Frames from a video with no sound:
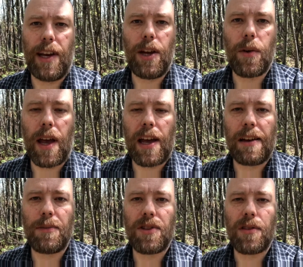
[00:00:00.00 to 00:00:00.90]
video
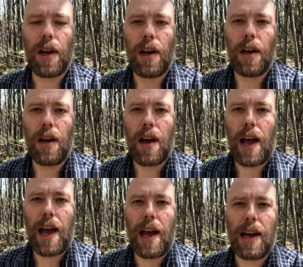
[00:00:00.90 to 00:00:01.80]
games,
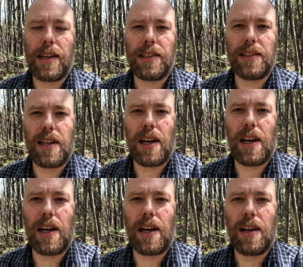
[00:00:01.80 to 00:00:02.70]
and
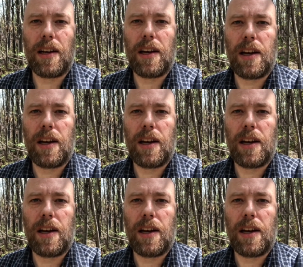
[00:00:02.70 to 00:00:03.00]
they're